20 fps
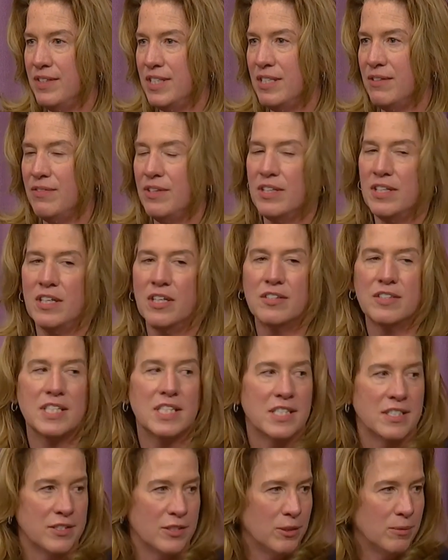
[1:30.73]
It's a very
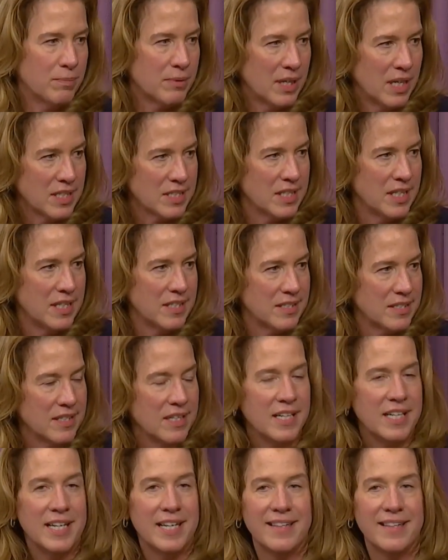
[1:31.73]
artisanal process.